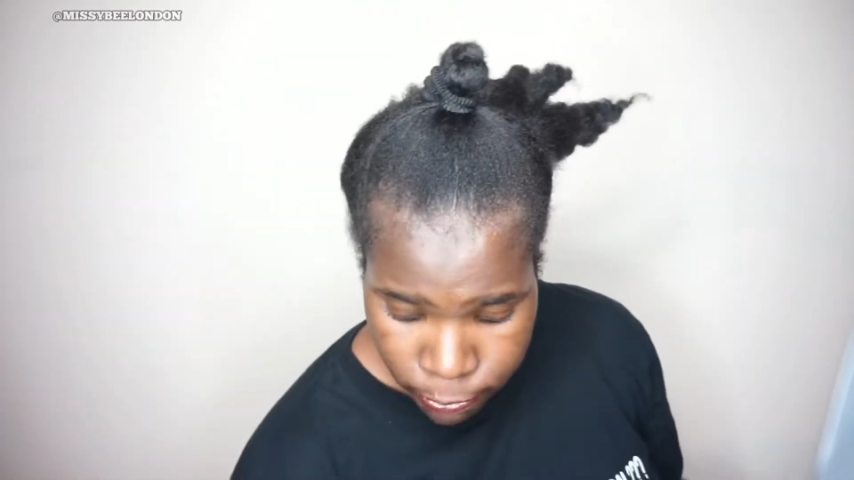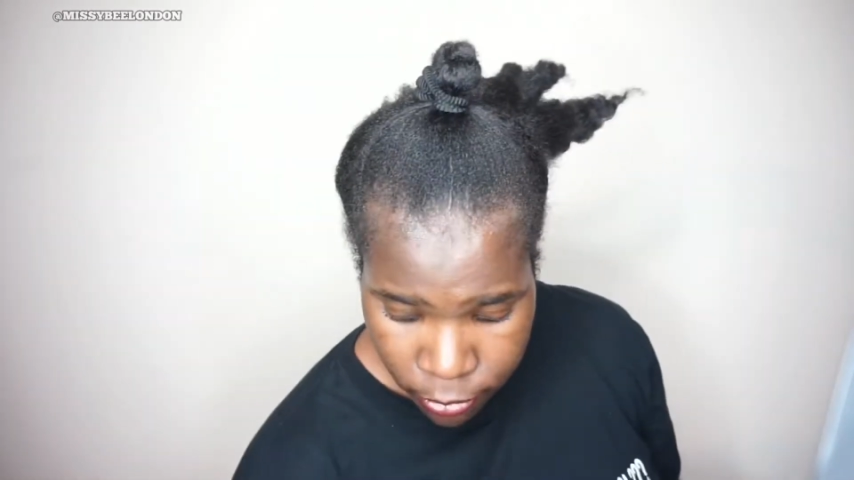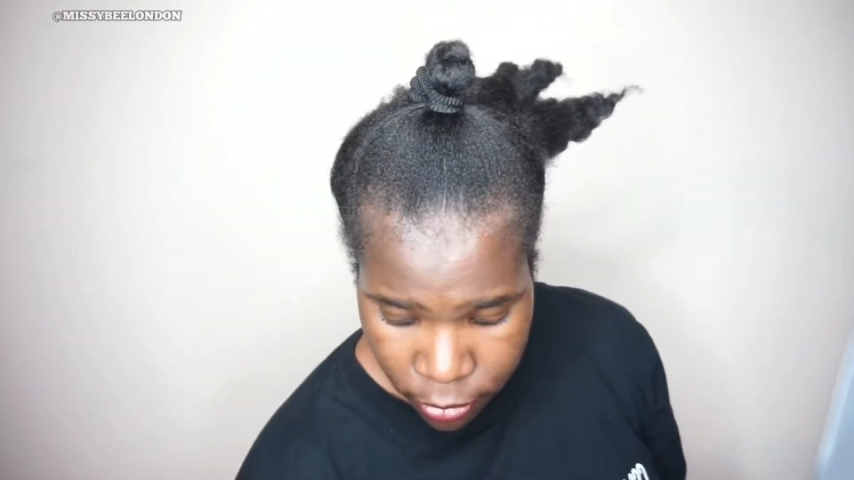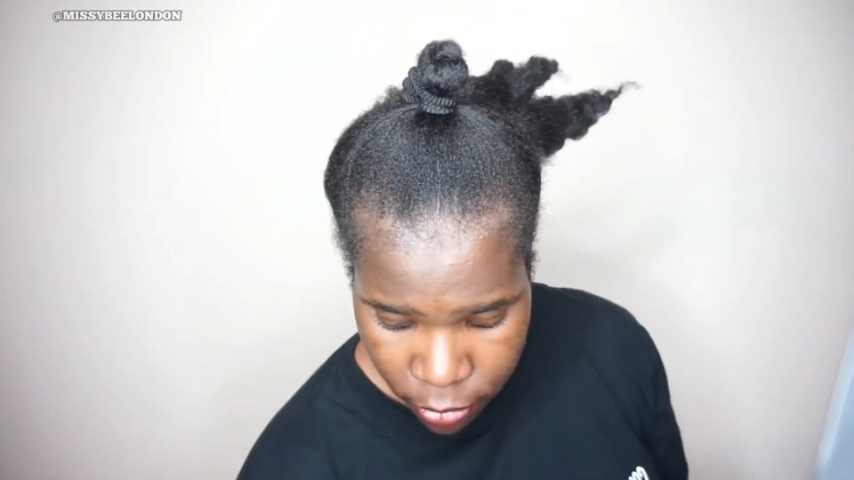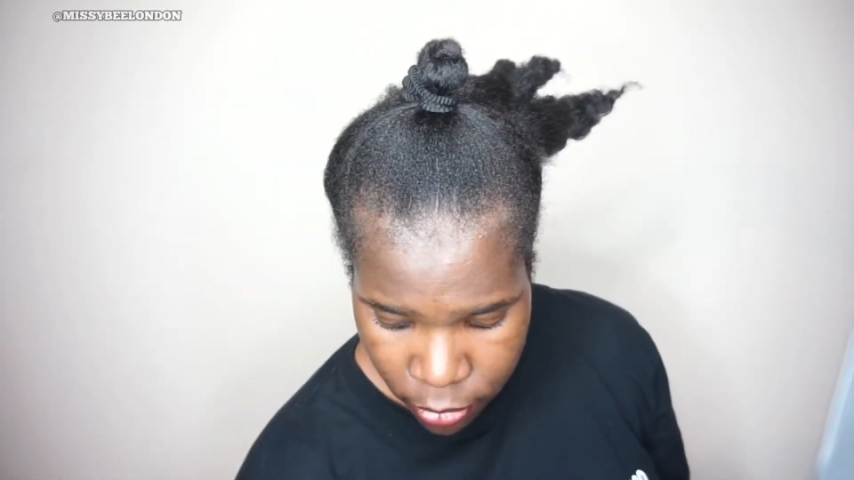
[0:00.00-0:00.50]

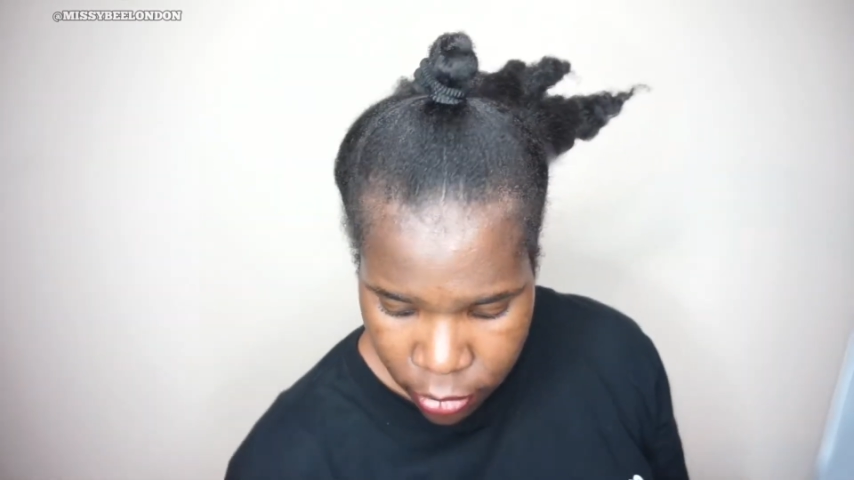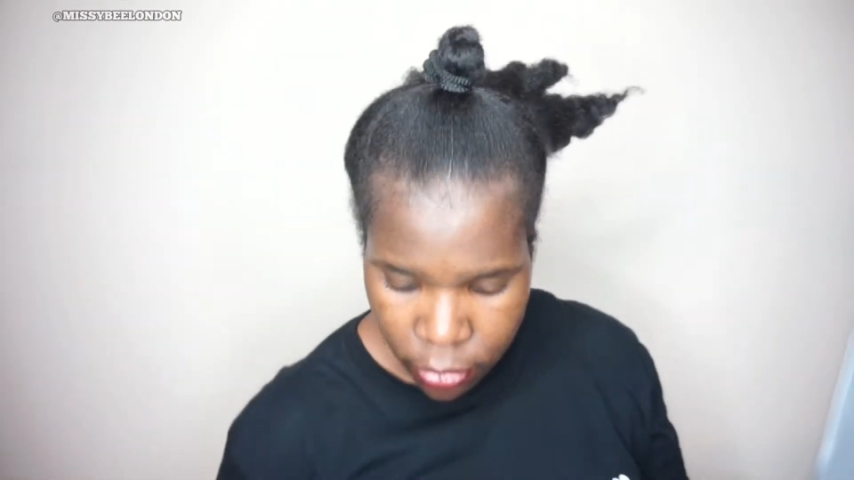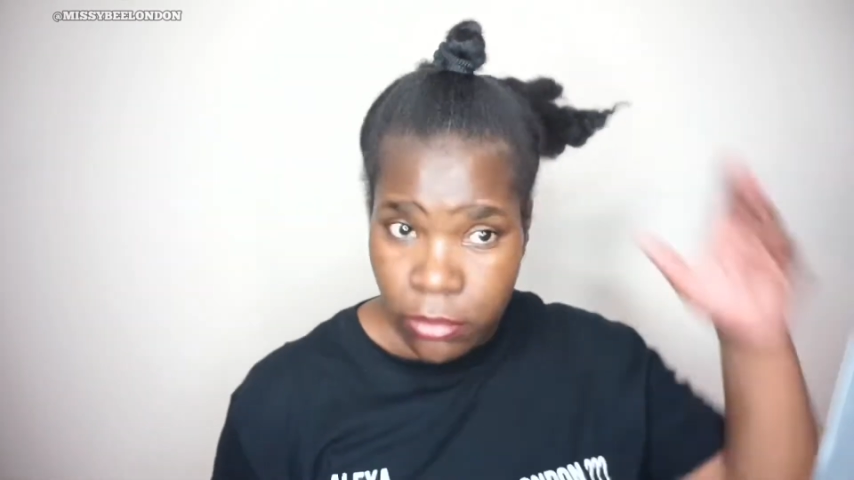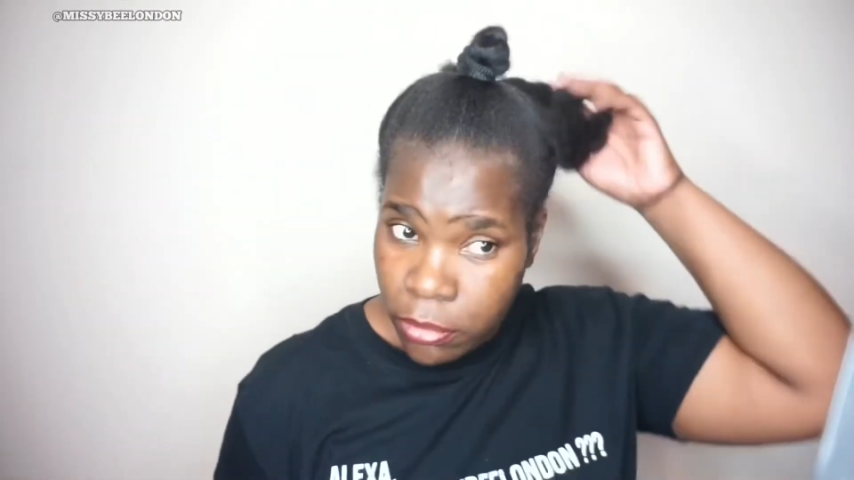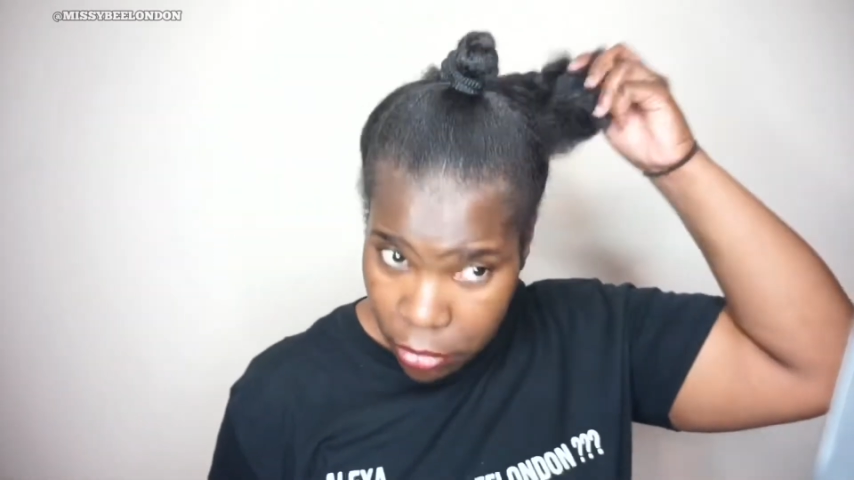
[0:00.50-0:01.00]
My day,
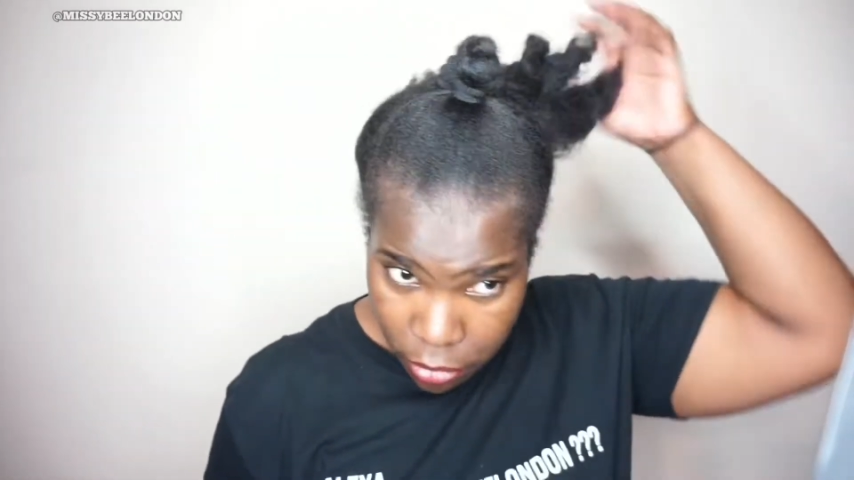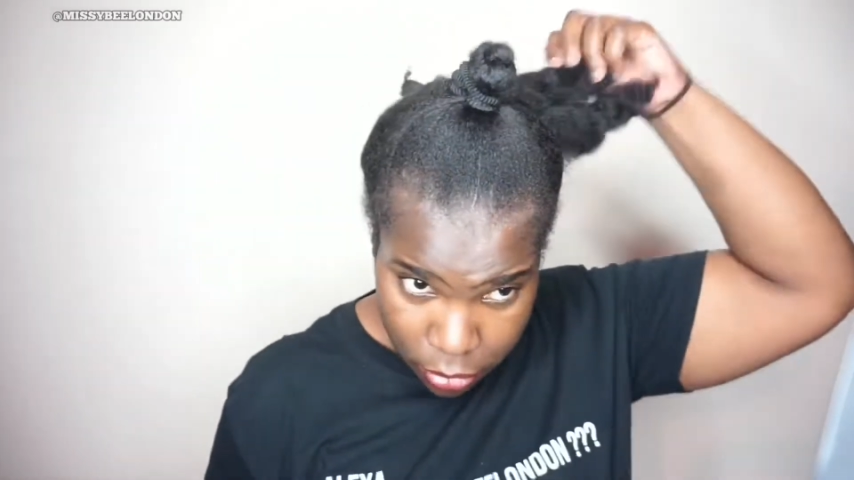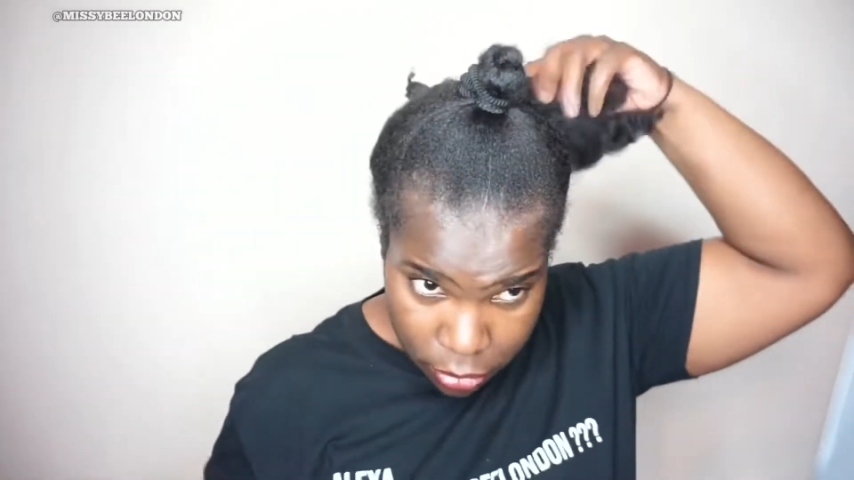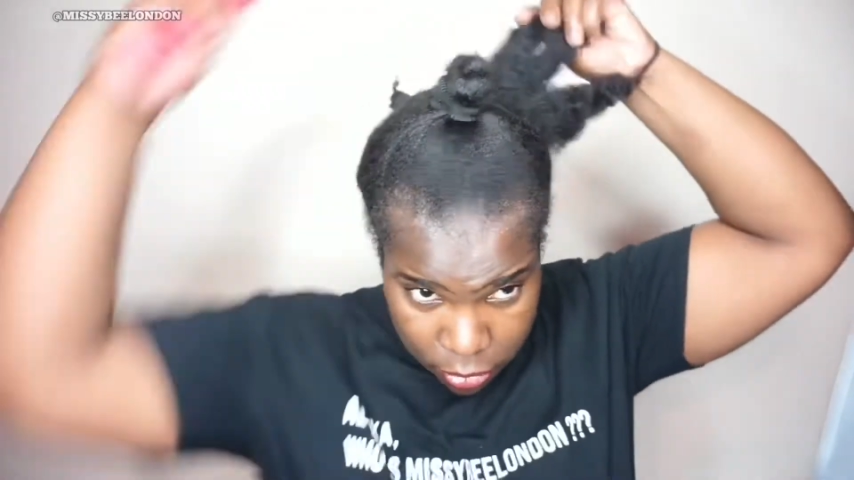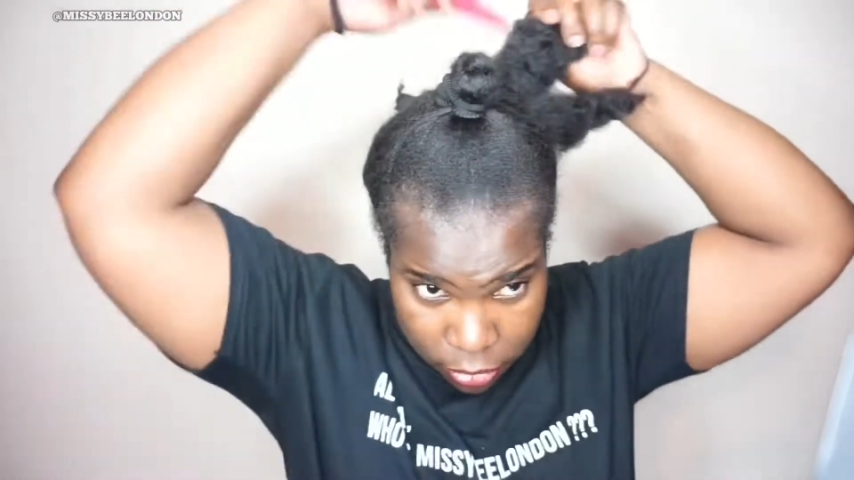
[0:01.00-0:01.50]
this was a long